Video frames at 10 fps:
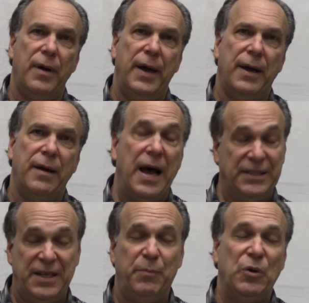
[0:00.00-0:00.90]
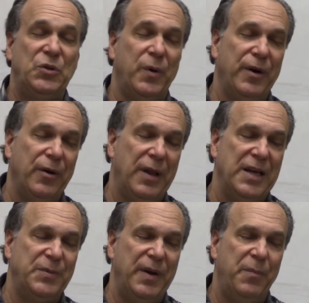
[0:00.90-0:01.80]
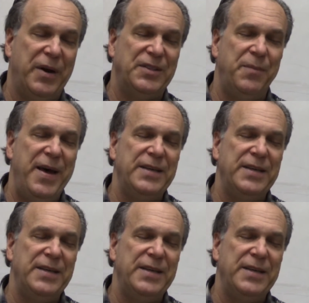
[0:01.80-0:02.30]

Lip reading: Yeah, as did Bruce Whitaker at the last meeting. But it's amazing